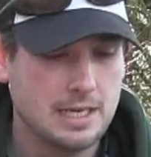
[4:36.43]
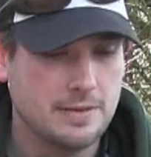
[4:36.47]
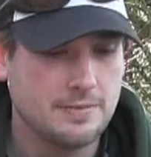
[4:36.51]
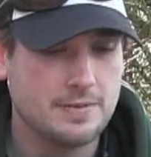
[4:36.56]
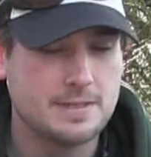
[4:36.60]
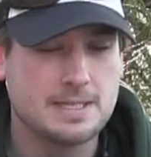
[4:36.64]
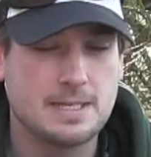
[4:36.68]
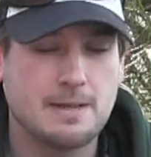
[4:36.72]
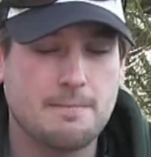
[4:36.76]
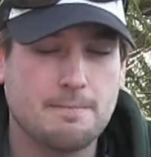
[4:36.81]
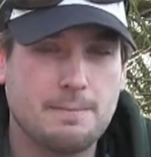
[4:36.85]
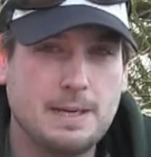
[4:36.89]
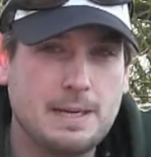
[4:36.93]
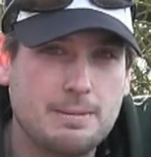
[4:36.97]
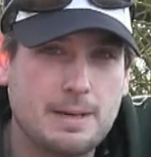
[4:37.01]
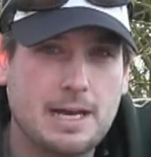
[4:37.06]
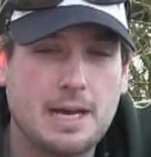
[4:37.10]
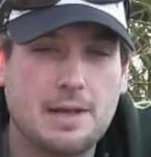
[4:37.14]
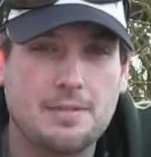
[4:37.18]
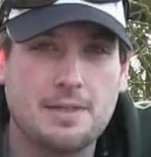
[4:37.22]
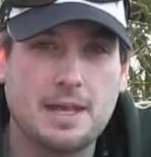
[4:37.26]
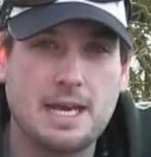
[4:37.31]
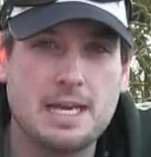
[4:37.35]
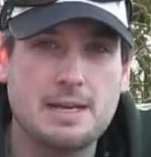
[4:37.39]
For some people
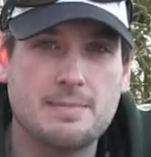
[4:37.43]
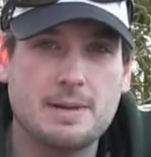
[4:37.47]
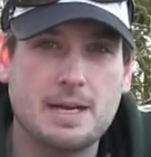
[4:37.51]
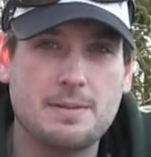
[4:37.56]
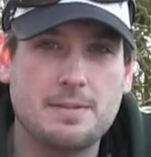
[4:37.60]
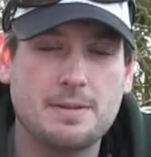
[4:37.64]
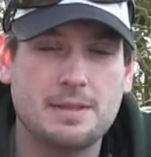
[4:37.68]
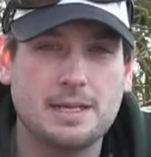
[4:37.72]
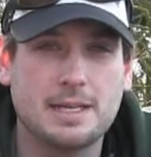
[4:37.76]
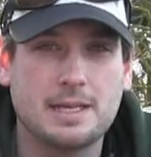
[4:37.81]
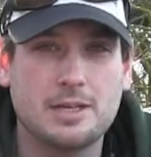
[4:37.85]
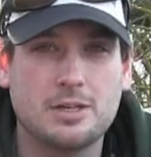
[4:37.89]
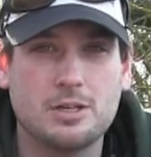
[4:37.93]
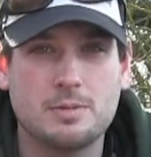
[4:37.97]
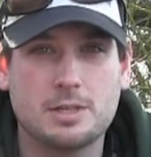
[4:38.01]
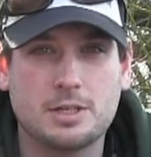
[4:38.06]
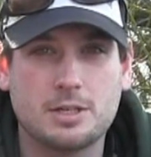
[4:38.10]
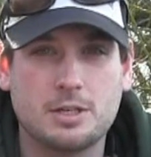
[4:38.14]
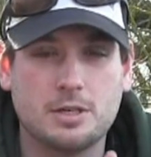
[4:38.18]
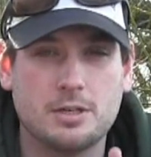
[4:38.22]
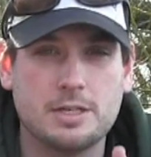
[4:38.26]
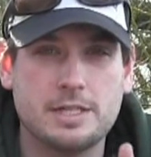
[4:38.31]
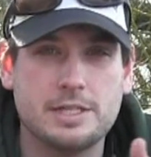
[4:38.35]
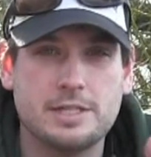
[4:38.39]
out there, you may be thinking, oh my
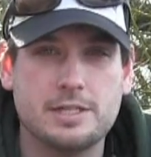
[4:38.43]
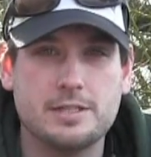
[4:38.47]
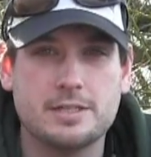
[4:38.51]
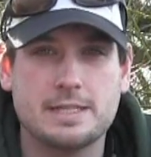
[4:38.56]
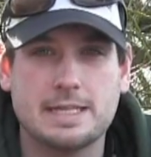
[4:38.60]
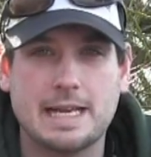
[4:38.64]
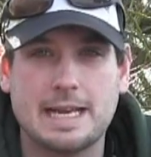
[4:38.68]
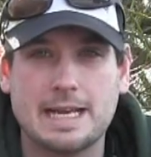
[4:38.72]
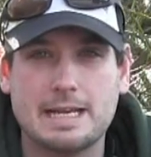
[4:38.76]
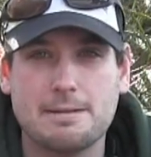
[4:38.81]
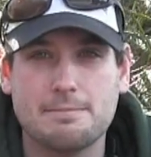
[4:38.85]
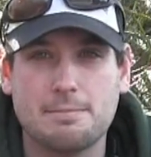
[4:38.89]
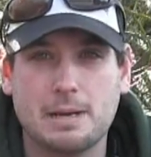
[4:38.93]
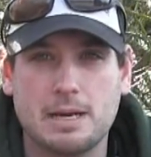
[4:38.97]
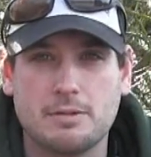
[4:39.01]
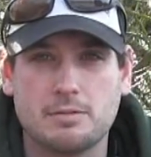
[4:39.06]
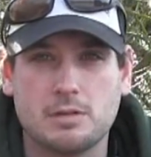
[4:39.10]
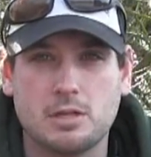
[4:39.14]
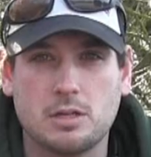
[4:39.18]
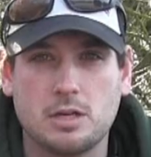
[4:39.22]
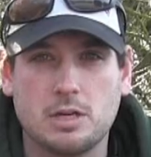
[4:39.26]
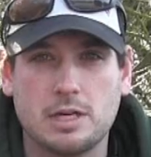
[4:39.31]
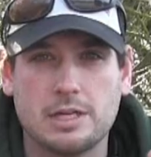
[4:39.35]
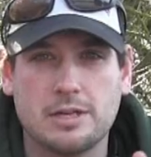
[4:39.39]
god, he's using 8
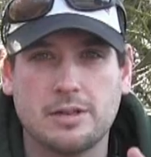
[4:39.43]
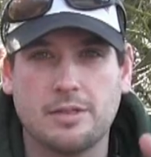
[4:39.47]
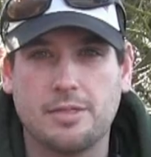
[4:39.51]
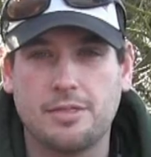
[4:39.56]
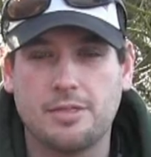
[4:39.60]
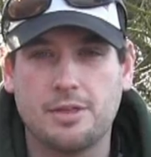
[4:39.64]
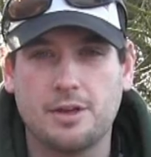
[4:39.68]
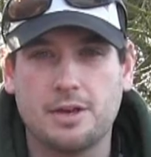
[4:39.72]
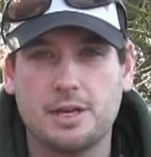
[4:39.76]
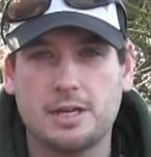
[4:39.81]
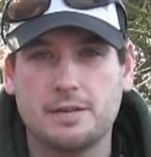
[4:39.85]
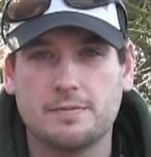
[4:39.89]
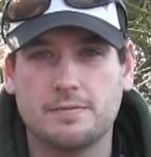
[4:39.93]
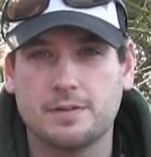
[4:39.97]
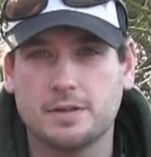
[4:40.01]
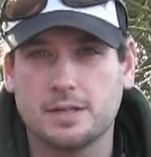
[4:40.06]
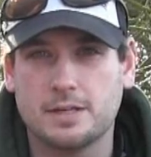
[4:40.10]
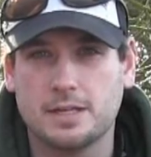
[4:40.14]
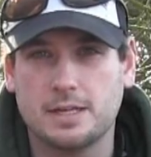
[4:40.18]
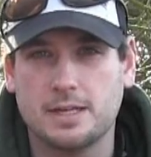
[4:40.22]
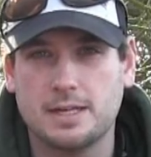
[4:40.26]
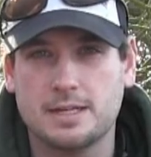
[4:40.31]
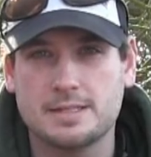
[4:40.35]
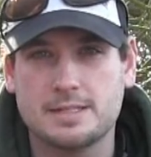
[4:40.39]
pound line and
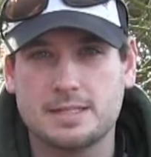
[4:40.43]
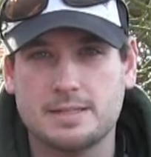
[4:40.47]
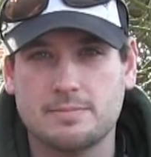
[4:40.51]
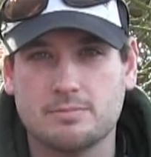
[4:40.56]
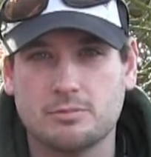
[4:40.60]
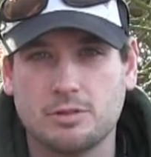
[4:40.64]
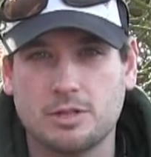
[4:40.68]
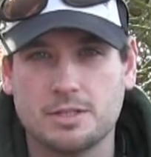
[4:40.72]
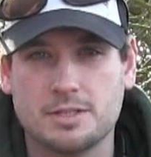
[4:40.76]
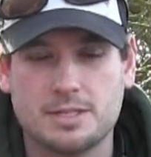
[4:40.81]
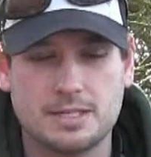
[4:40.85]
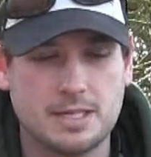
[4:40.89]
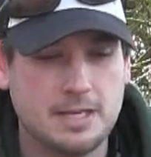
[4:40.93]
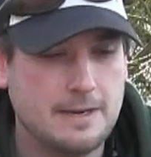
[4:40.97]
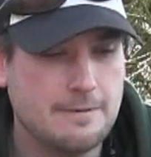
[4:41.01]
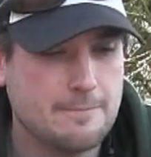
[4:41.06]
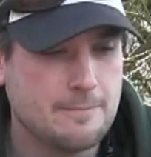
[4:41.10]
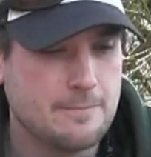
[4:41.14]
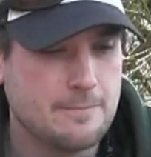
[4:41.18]
13-foot casting rods.